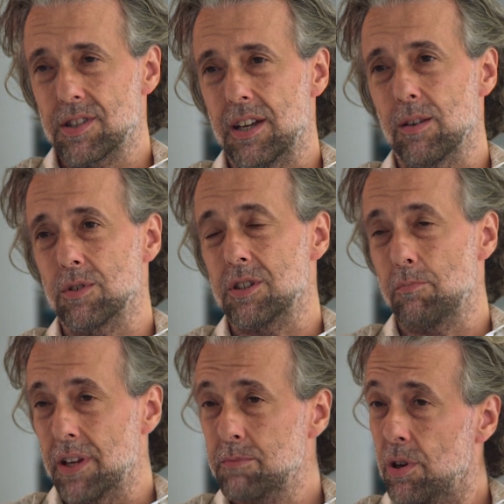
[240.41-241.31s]
said it was the
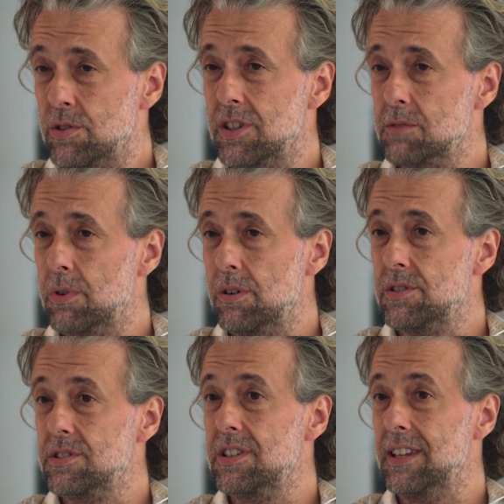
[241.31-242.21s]
best post
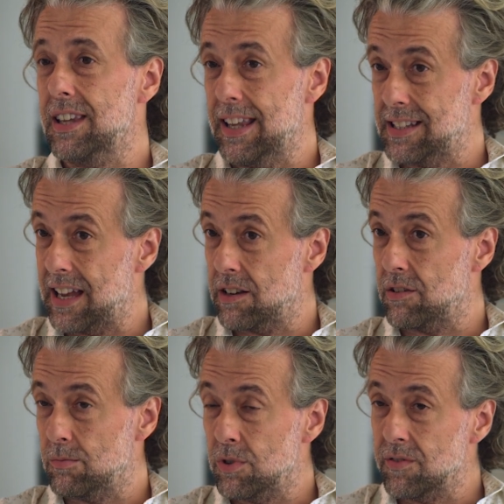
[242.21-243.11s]
experience he's had
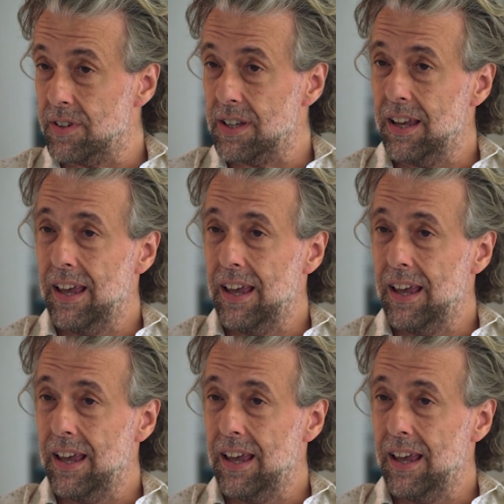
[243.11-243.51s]
on a movie.